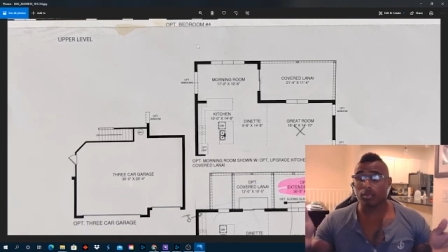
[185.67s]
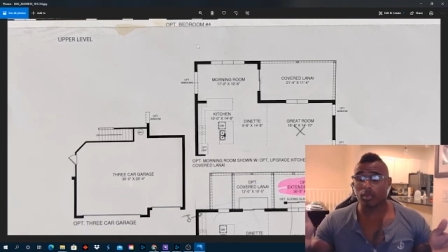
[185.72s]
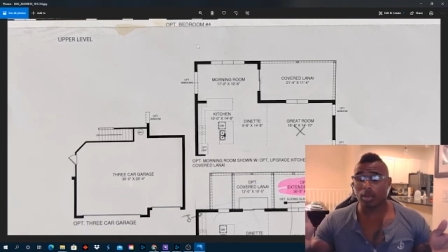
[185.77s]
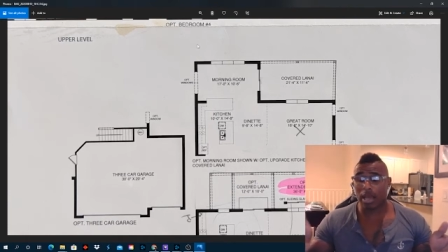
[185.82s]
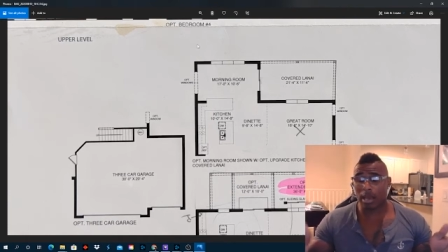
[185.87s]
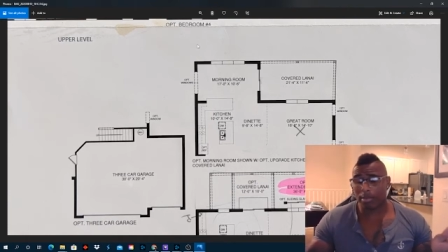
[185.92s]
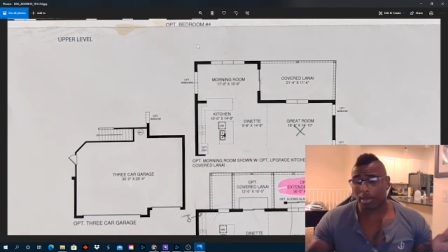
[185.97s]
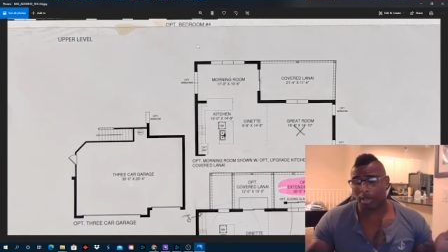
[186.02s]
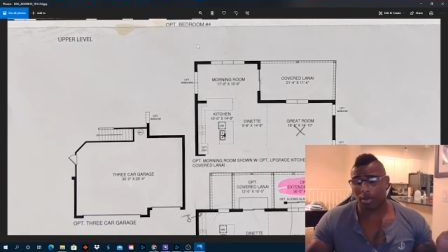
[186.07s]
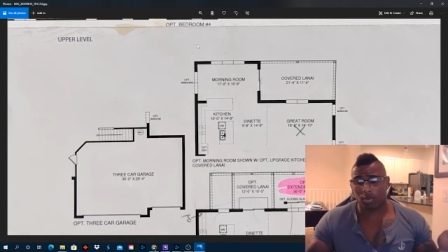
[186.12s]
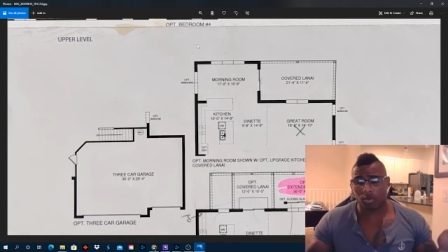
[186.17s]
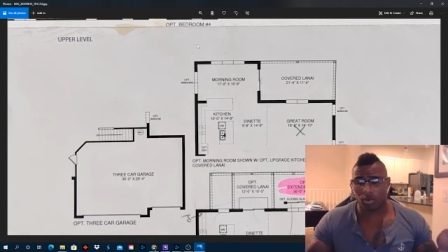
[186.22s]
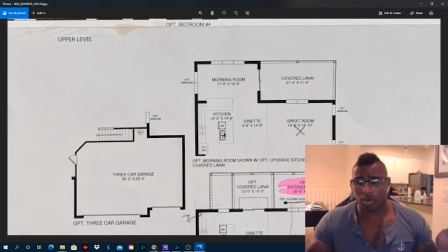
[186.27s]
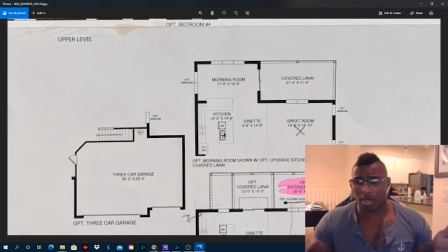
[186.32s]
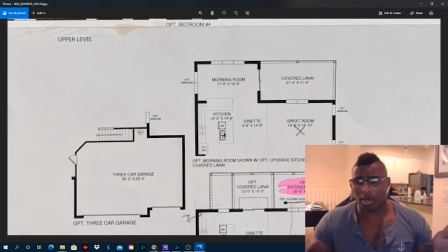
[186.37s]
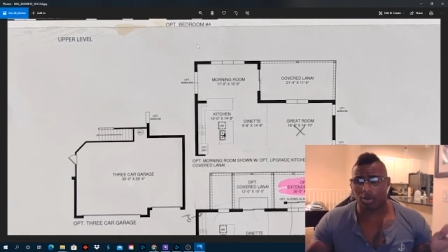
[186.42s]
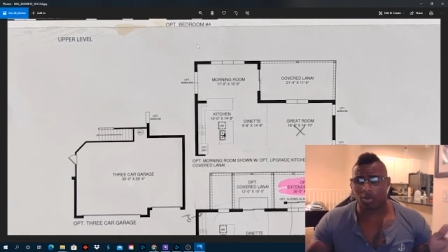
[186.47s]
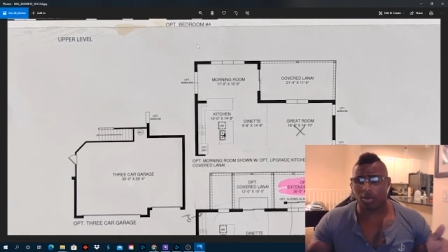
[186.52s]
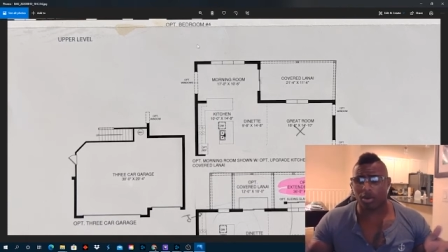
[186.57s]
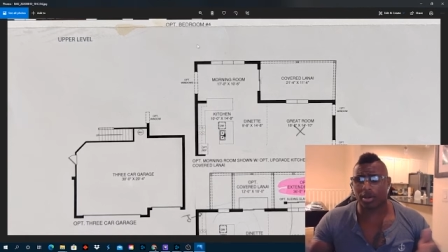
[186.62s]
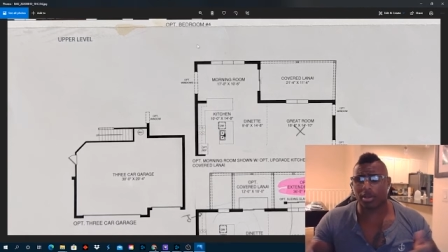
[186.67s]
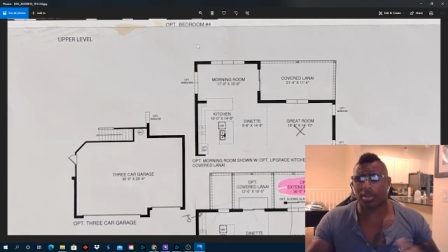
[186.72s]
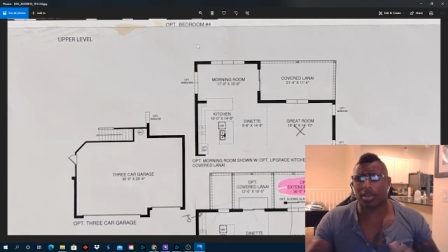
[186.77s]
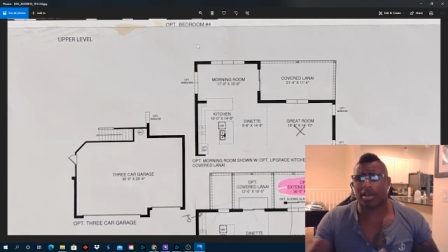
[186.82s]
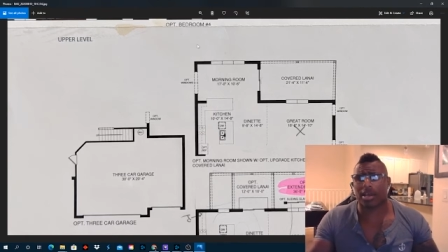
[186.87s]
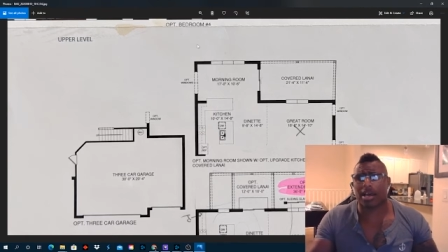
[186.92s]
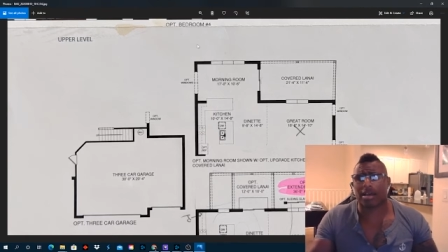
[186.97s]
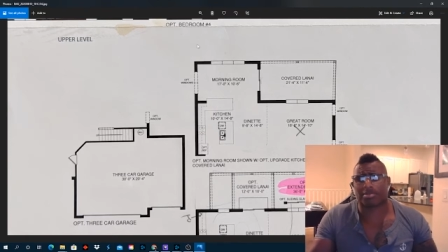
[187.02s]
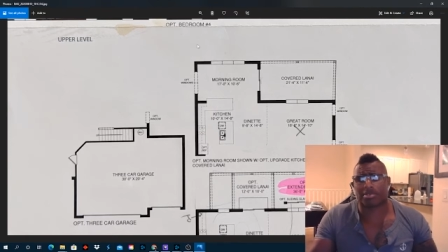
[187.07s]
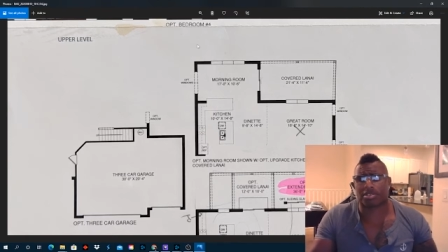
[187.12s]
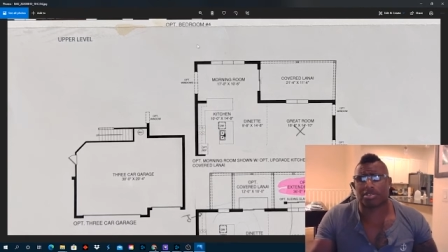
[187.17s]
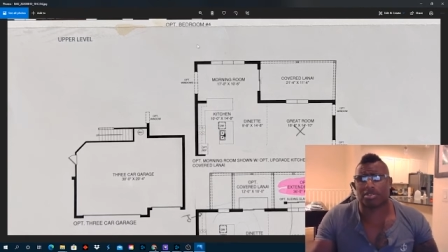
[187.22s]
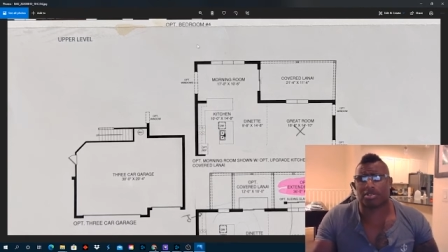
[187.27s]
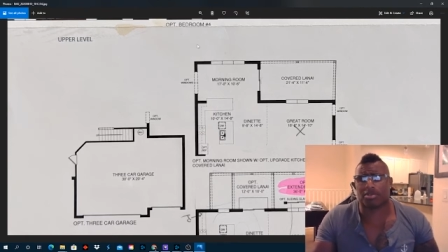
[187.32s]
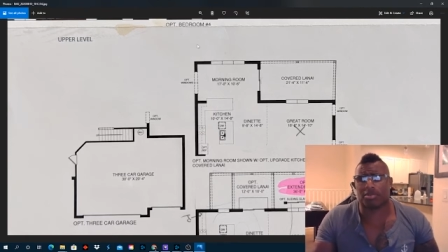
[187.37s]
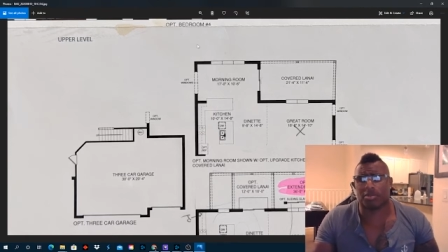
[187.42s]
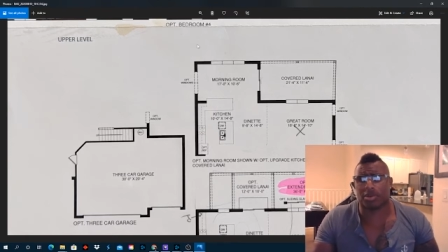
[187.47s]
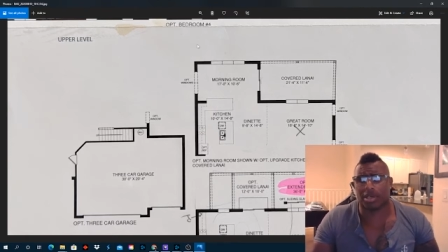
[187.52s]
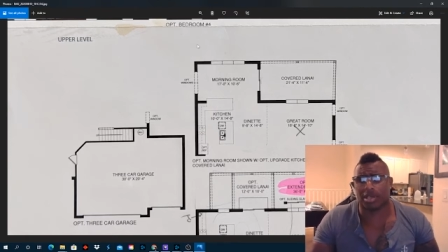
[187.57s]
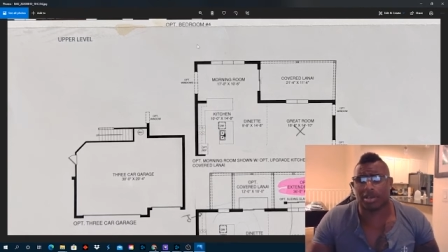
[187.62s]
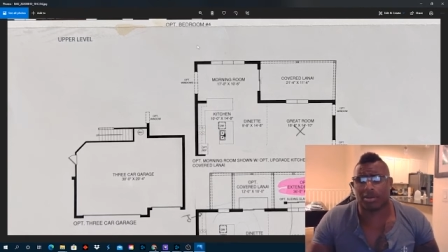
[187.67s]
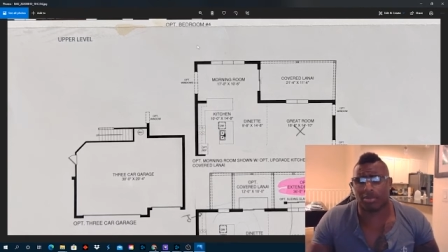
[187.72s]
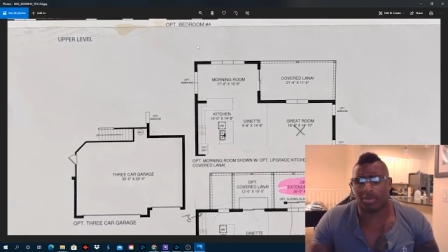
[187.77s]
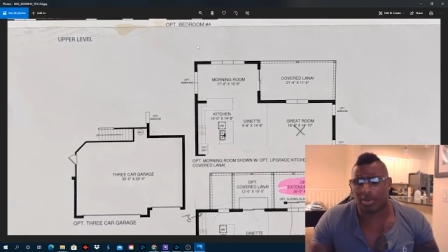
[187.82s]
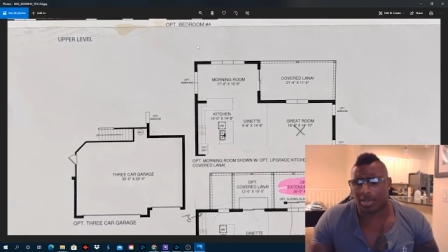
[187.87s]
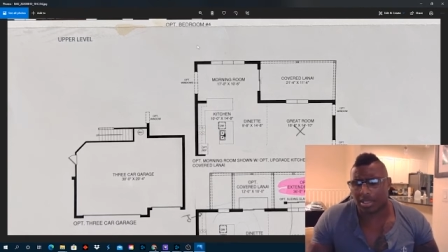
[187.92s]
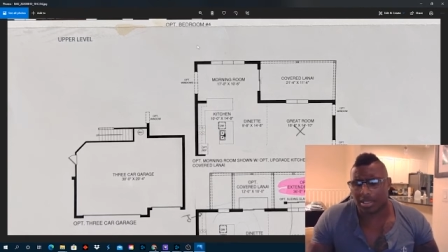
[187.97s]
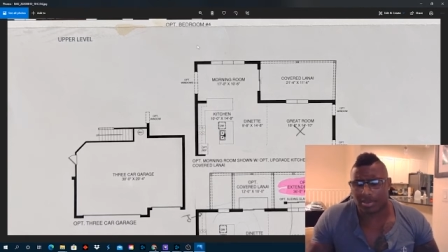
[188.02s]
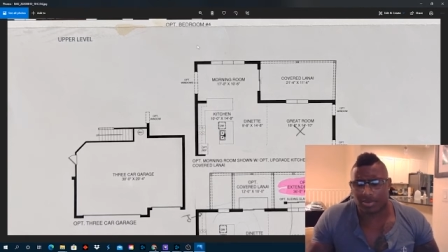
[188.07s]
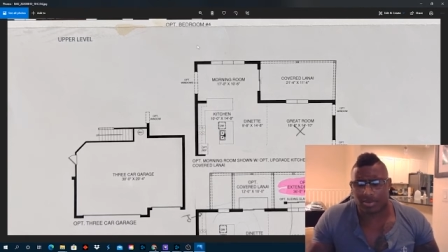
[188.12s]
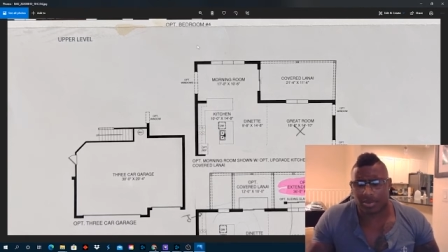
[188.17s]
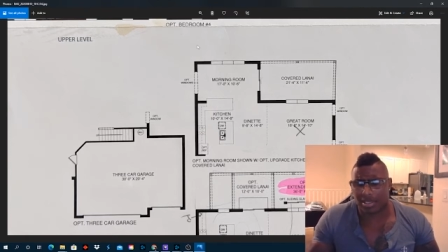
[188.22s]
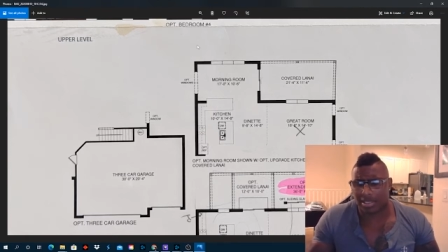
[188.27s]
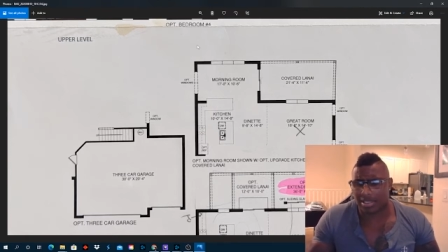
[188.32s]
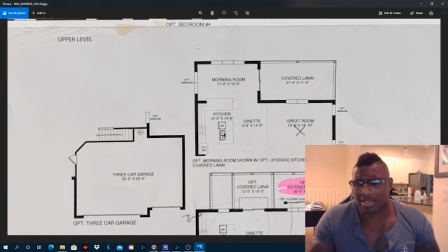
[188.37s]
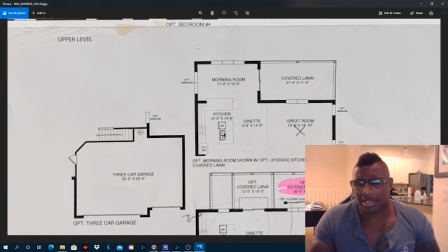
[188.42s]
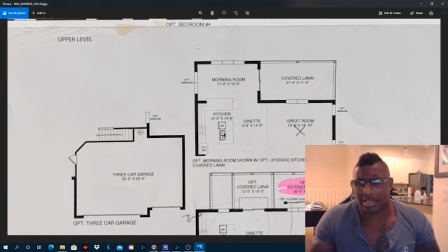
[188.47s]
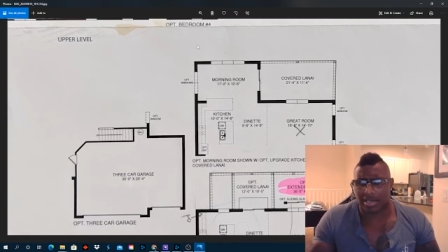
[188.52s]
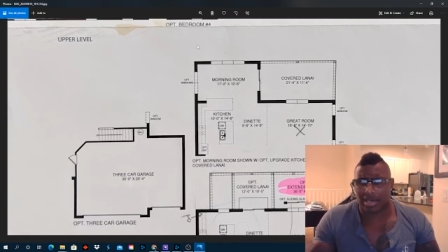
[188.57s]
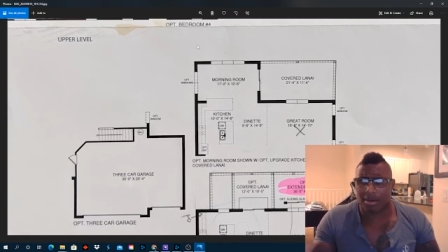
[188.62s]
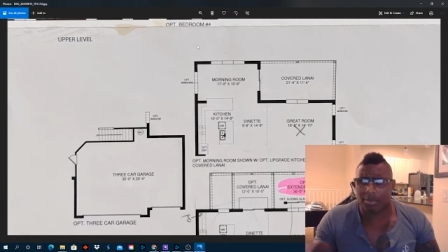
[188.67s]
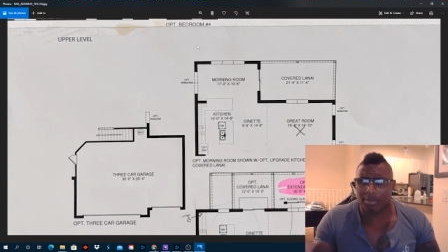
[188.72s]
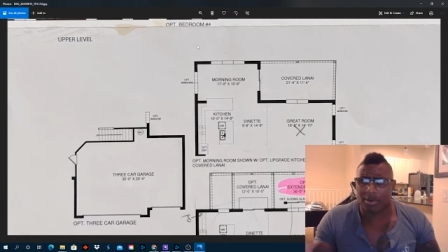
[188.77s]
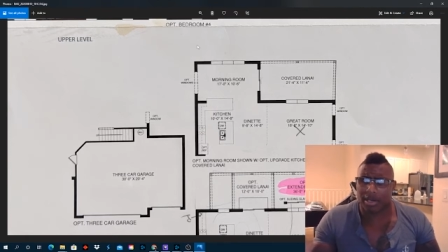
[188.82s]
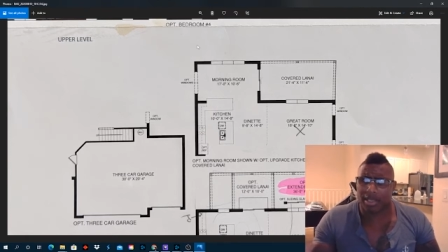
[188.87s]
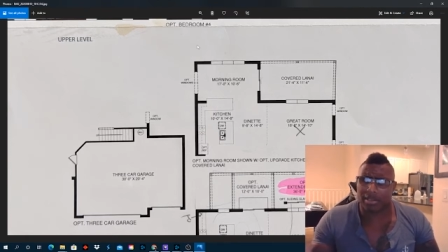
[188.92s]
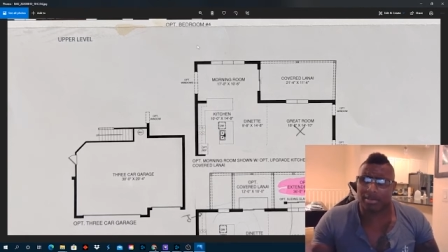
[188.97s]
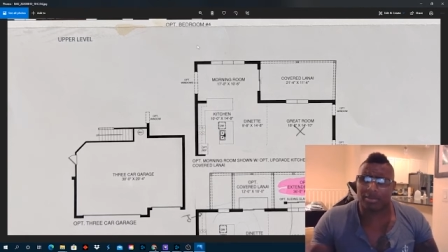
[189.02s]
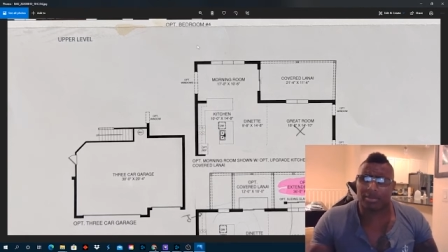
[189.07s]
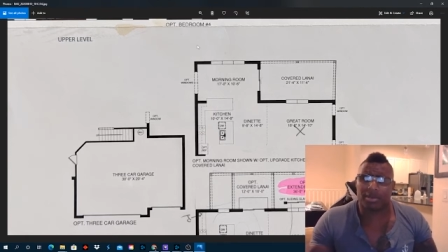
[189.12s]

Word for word: I mean, what are, what are the options and what what what does it come with?